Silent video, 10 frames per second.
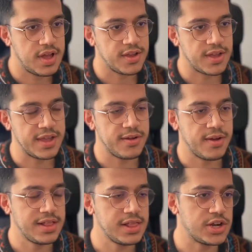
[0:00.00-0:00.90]
Okay,
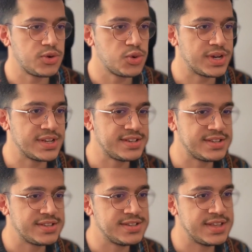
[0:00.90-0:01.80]
hello
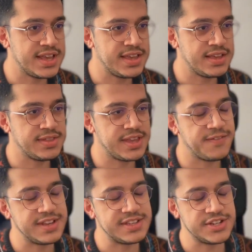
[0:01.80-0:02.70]
everyone. Today in the
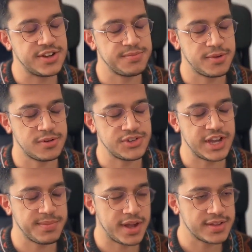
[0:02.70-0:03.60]
FHE
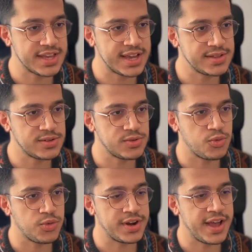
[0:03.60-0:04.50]
Onchain podcast,
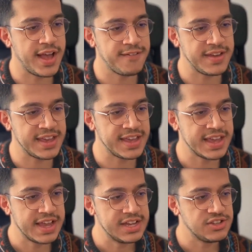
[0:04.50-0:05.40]
we're
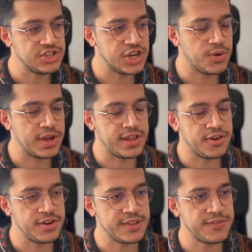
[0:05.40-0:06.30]
having Joe and
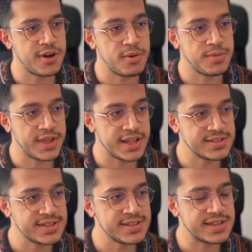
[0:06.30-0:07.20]
Erin from
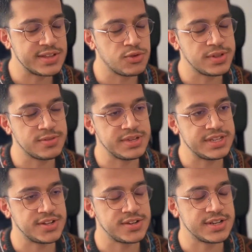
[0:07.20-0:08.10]
Optalysys, and we will be
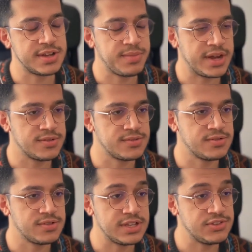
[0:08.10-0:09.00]
talking about,
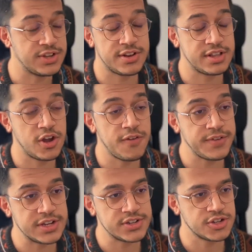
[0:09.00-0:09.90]
in general,
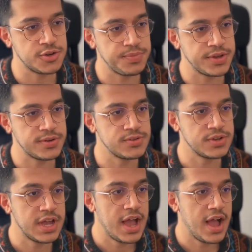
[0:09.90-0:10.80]
confidential compute,
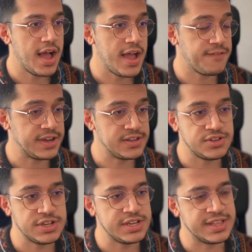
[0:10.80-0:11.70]

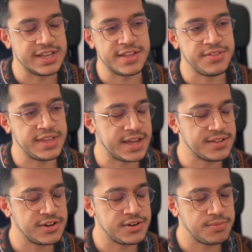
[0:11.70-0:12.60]
FHE, and the
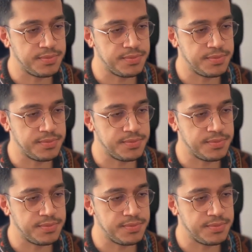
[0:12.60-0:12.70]
other